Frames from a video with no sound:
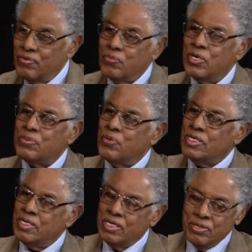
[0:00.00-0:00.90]
went,
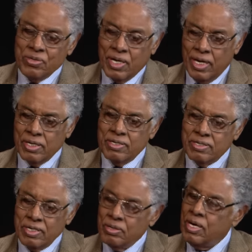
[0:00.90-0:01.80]
went to the Ugandan.
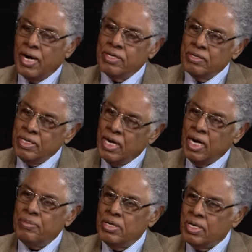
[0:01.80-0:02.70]
The Ugandan
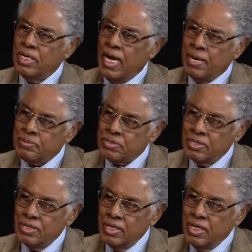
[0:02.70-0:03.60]
economy collapsed.